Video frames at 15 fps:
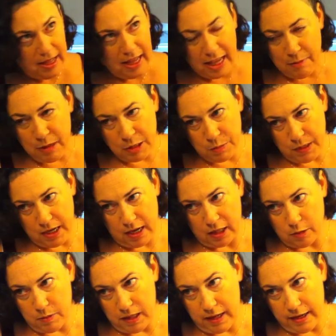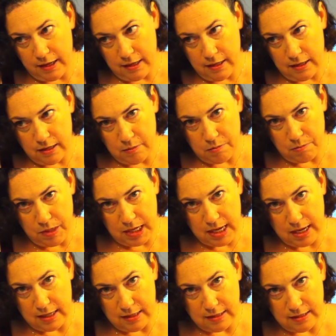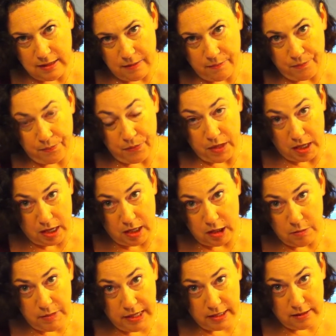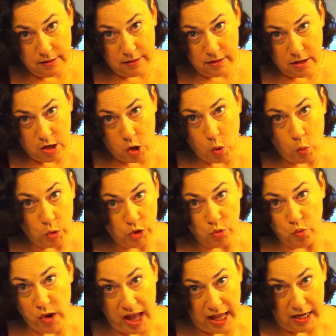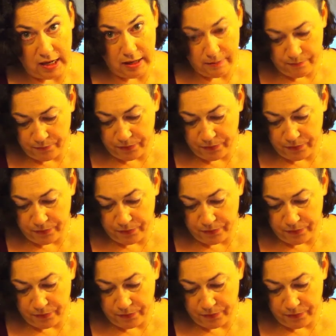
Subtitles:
he must be colorblind because the color mix was red.